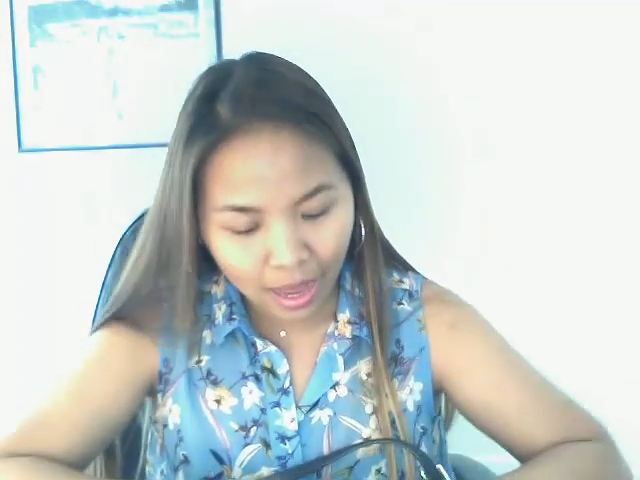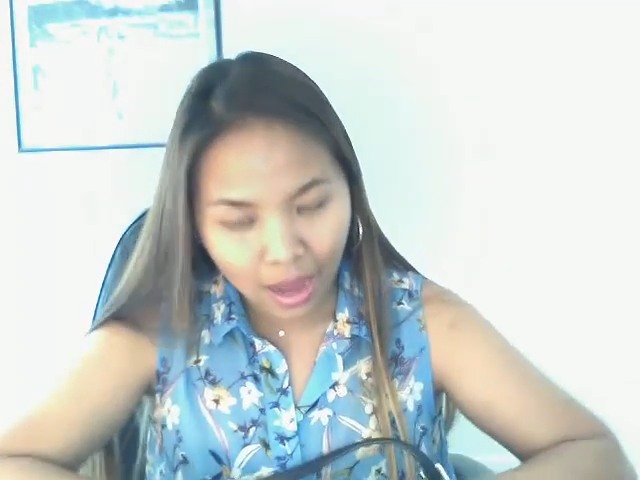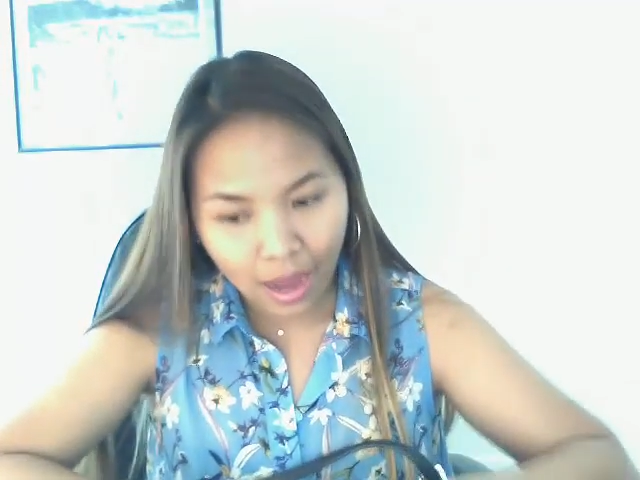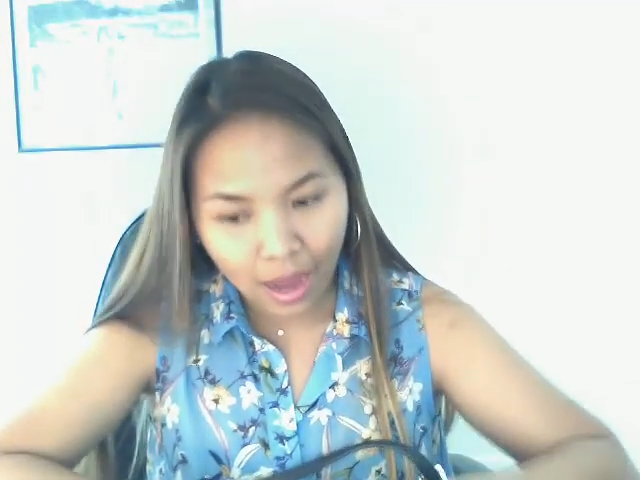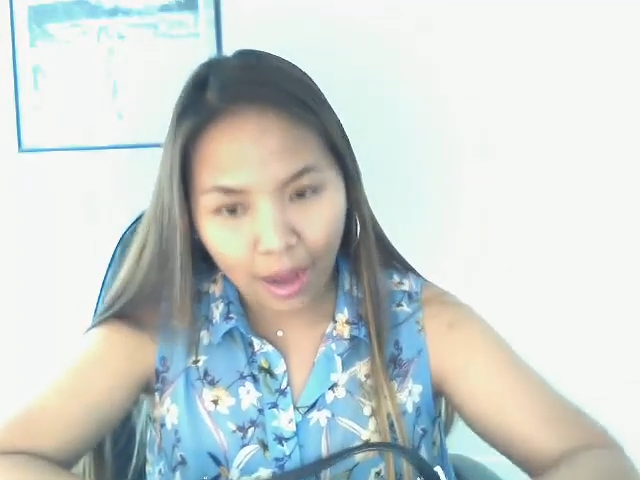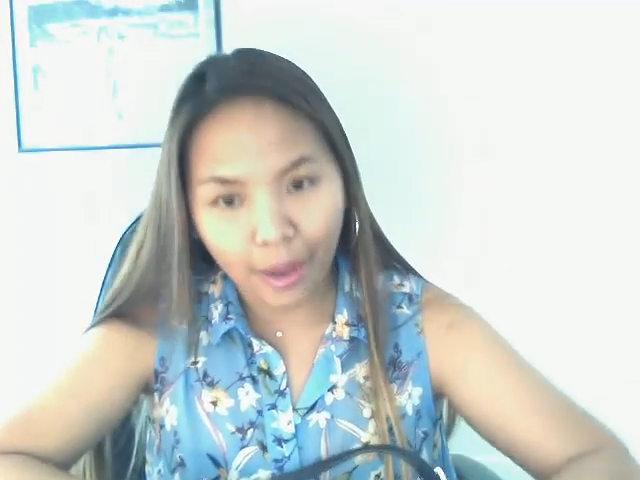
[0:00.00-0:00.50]

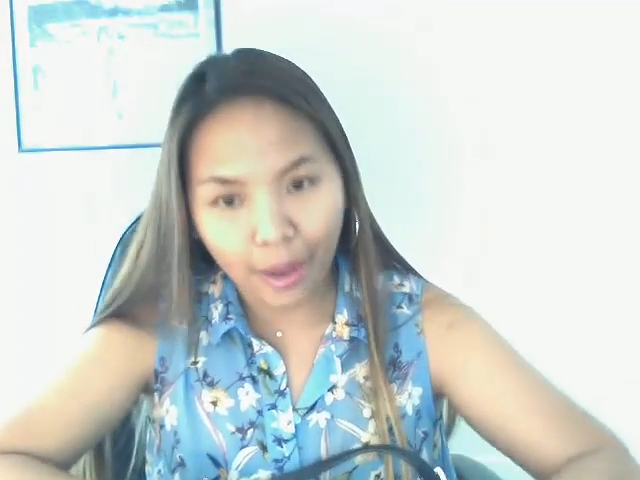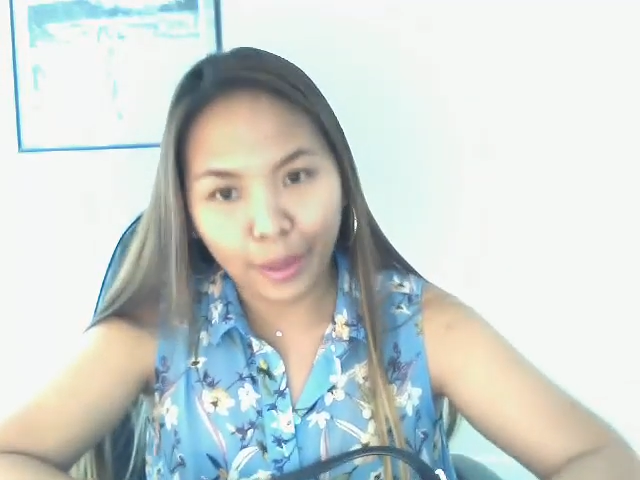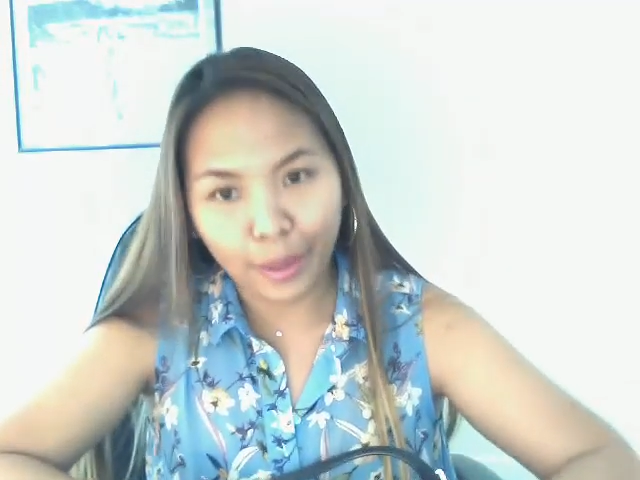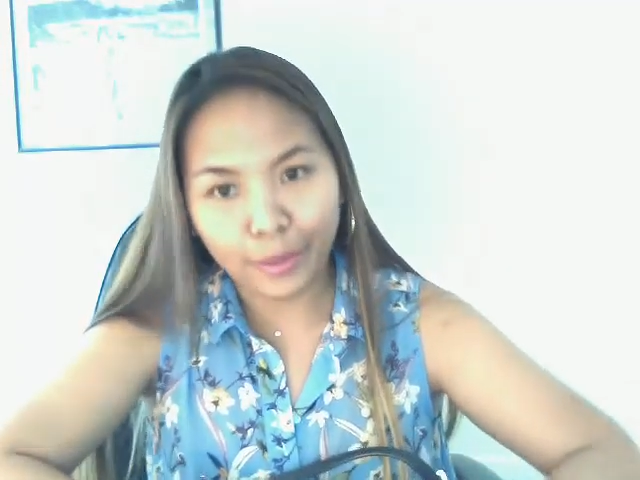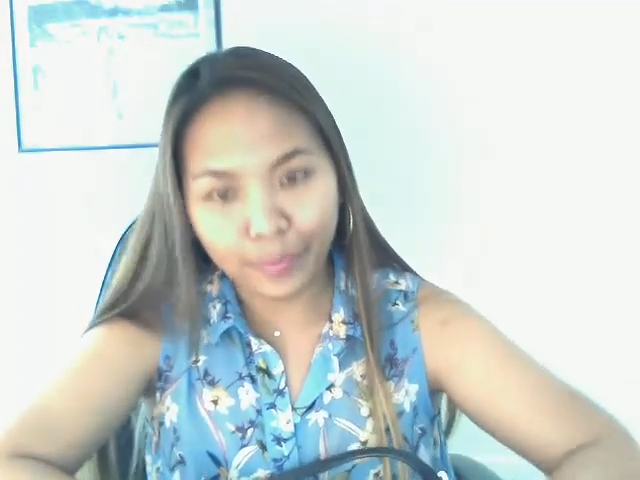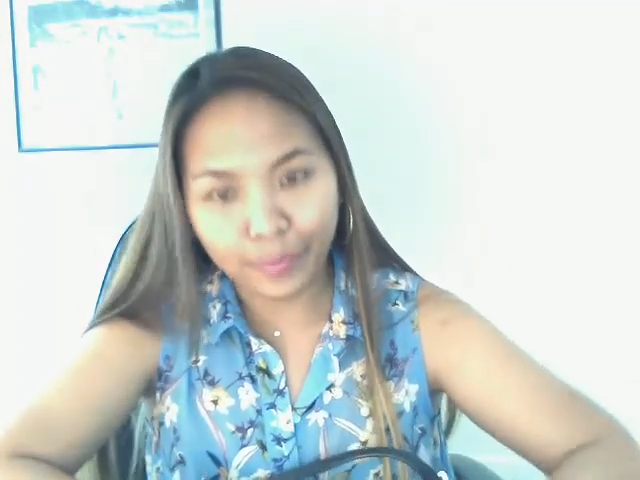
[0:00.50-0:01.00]

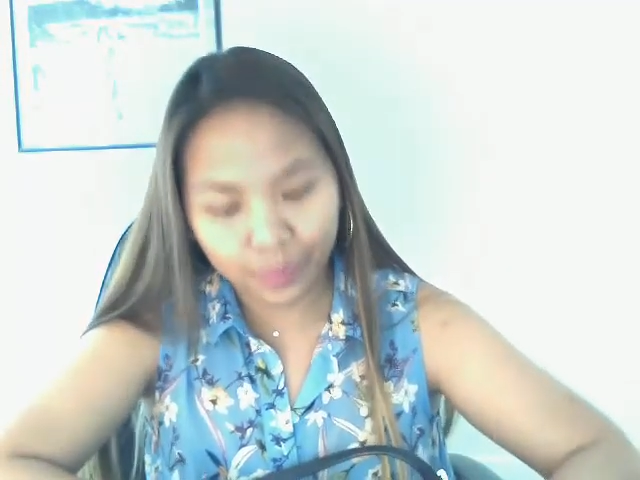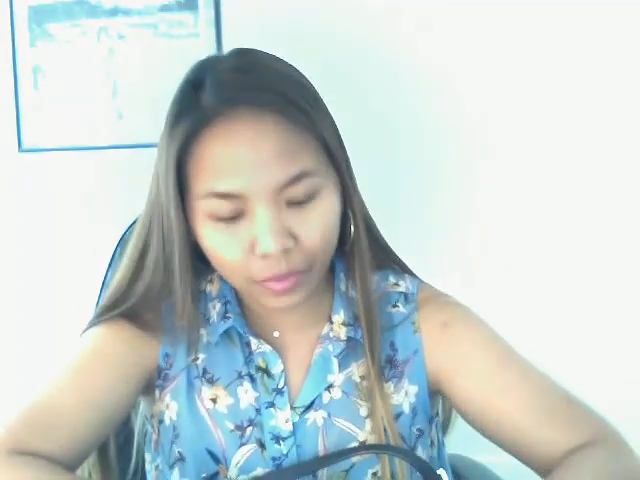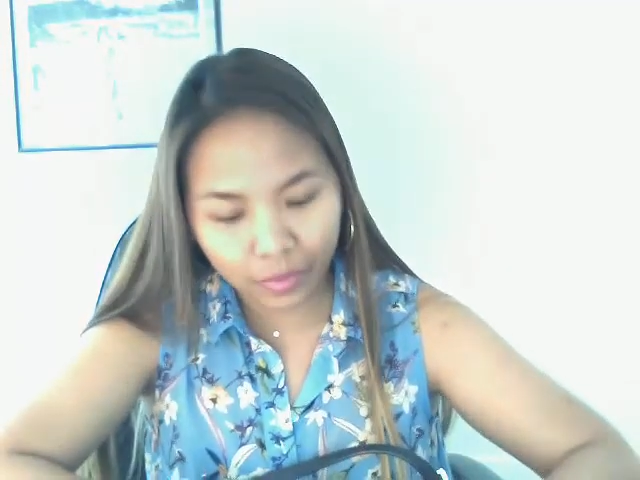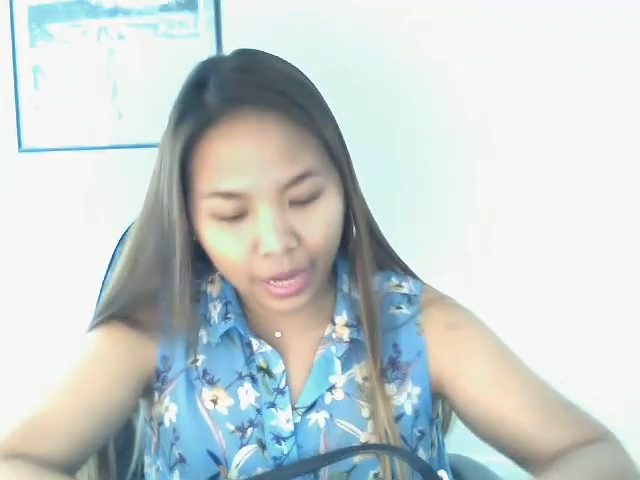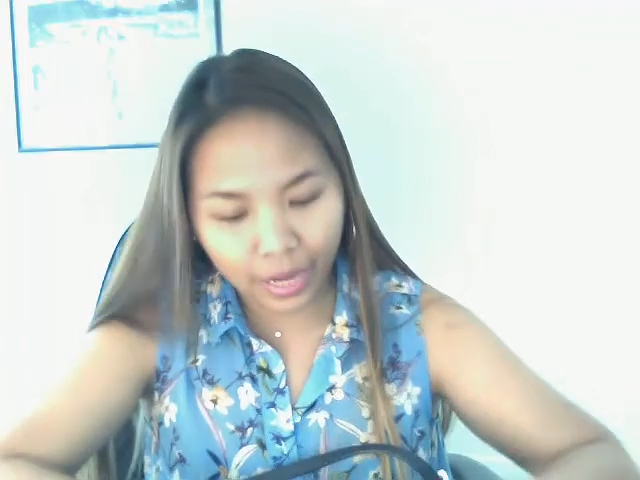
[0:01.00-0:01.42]
Um, I